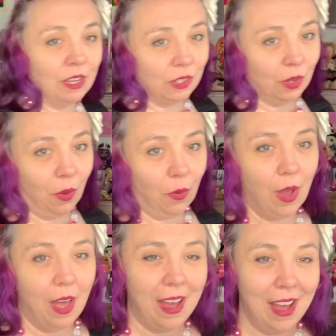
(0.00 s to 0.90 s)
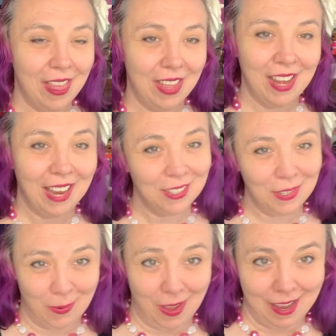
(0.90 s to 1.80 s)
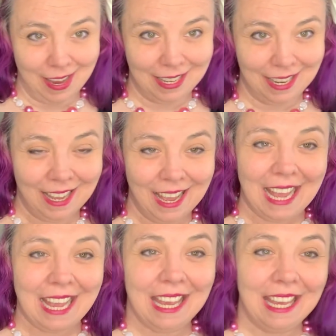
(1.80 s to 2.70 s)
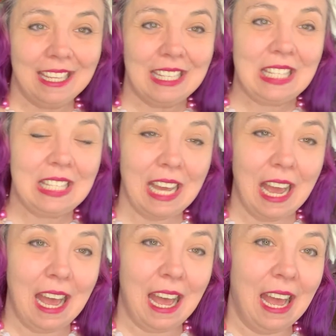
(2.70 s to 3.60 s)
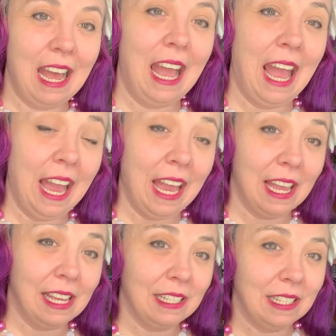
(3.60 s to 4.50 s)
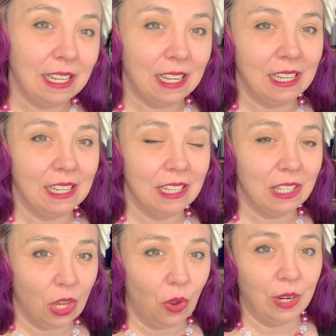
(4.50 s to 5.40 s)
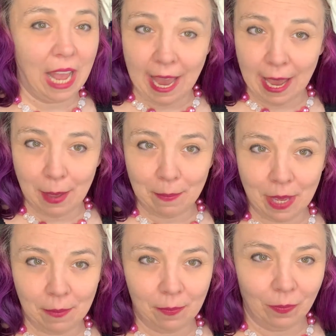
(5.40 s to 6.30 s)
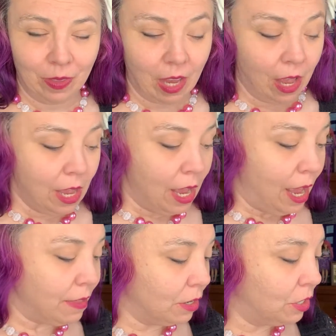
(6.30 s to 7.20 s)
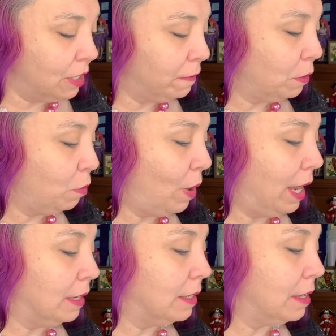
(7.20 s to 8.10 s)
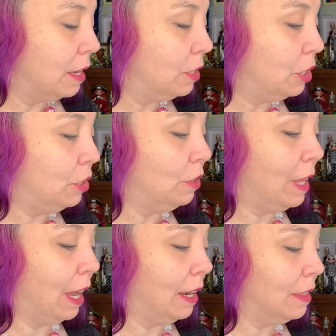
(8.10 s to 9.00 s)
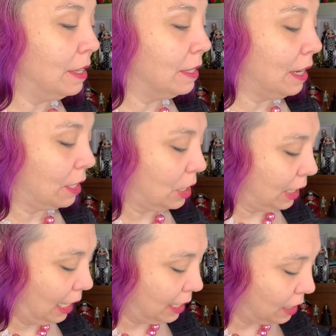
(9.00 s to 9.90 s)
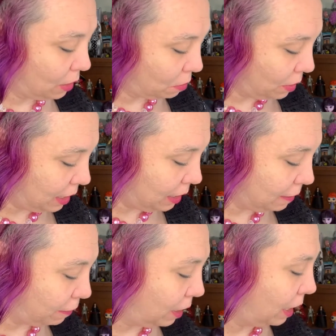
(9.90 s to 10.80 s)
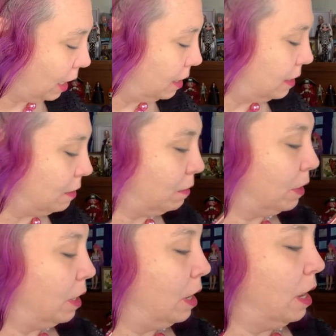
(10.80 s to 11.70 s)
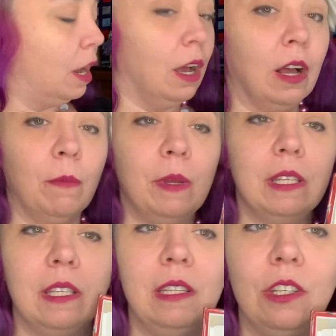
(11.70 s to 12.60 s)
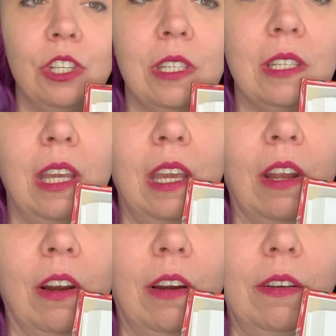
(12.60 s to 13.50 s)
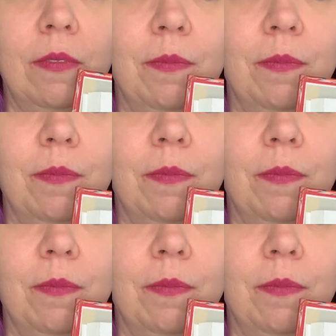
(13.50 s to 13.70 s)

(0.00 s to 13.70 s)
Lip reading: So the next one is a hand sewn hem, and there's different ways to do that, and this actually has 3 different kinds of stitches here.